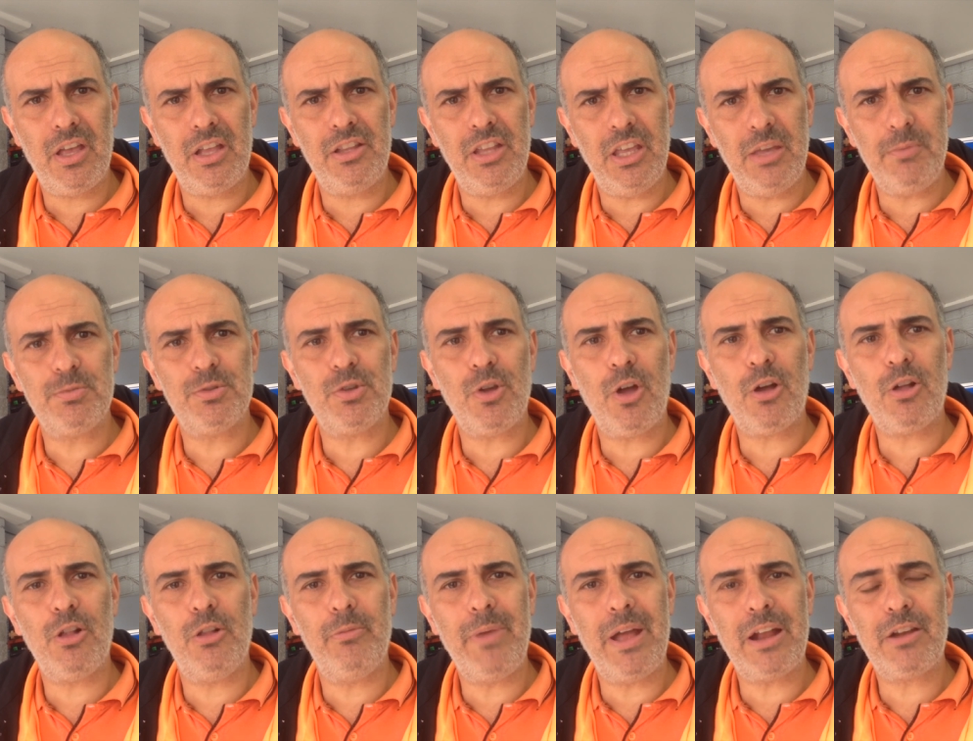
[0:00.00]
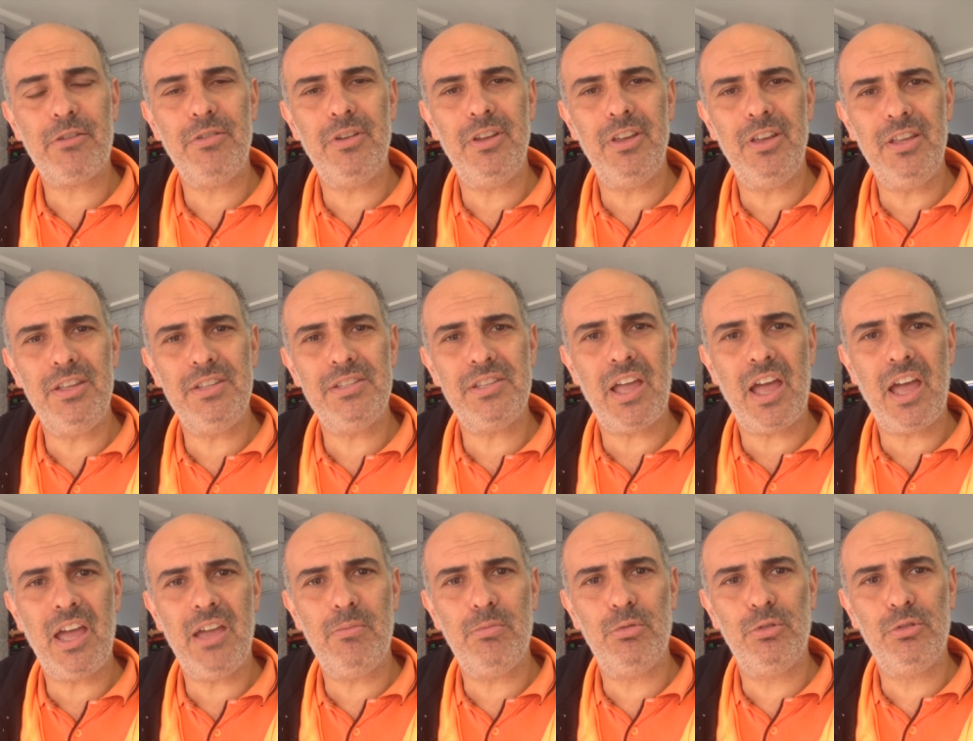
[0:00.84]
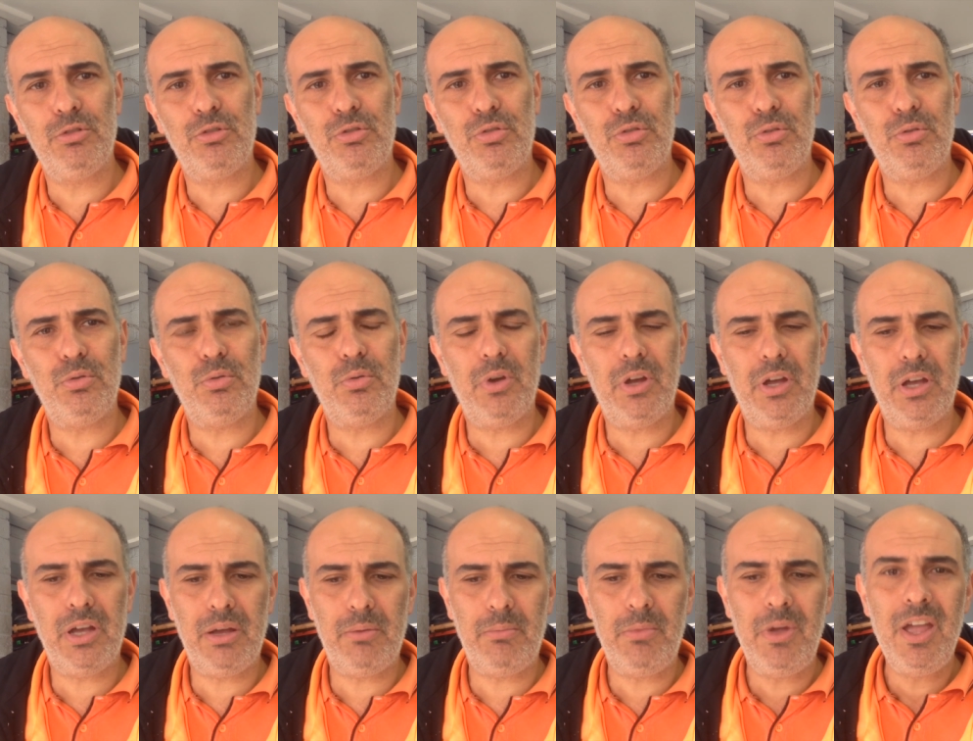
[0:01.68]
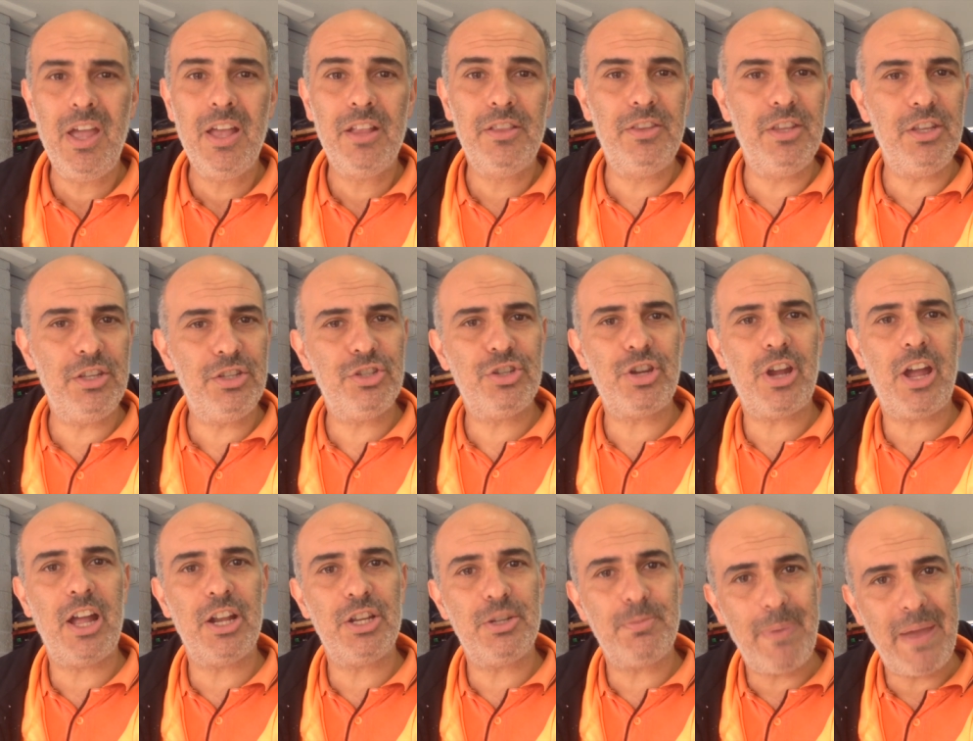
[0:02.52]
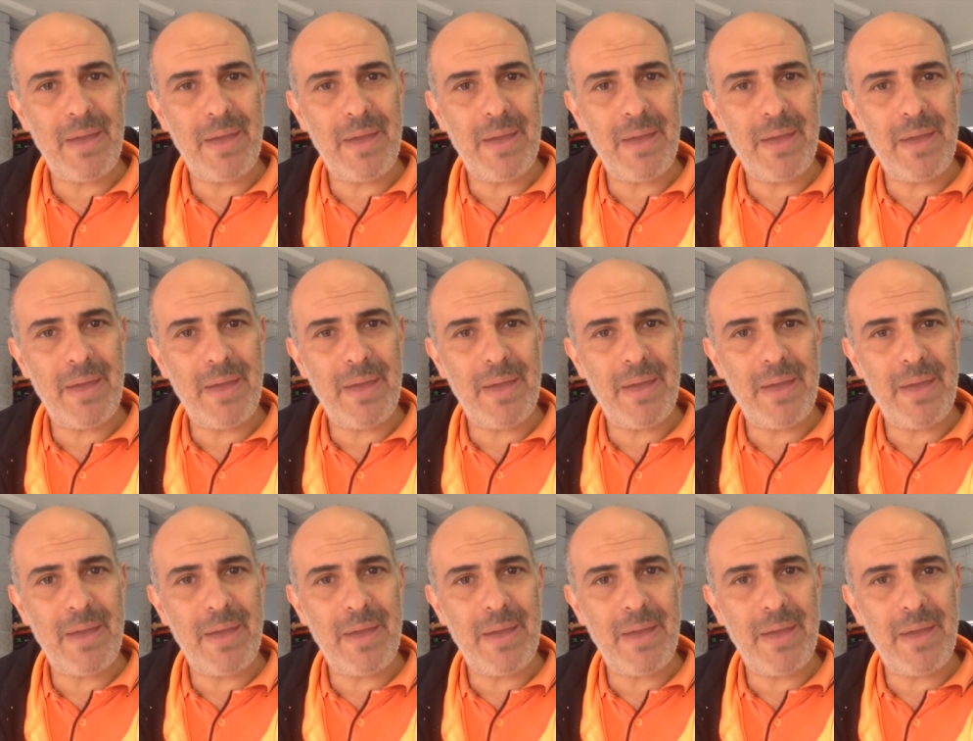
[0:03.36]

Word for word: a deep cycle battery is able to um, discharge